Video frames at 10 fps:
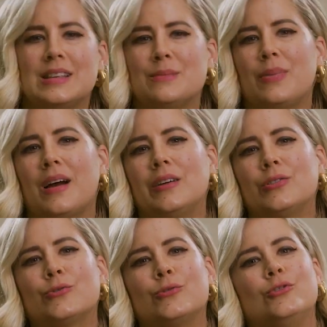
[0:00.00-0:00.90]
in
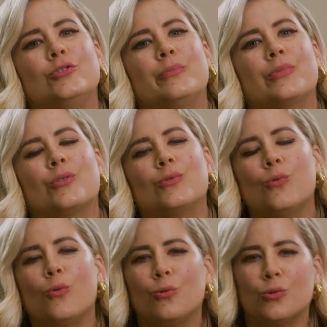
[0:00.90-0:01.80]
bathrooms, on
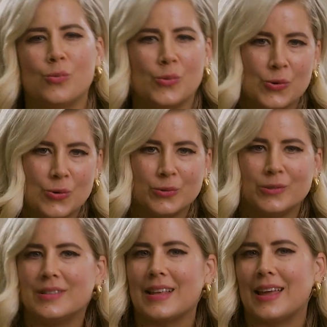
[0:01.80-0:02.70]
all the
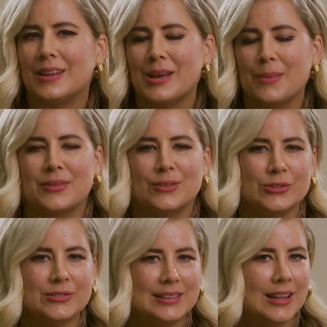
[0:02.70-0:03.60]
walls, and I'm
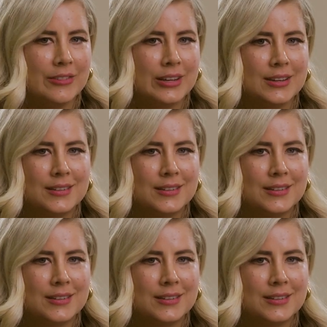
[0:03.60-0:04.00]
absolutely loving it.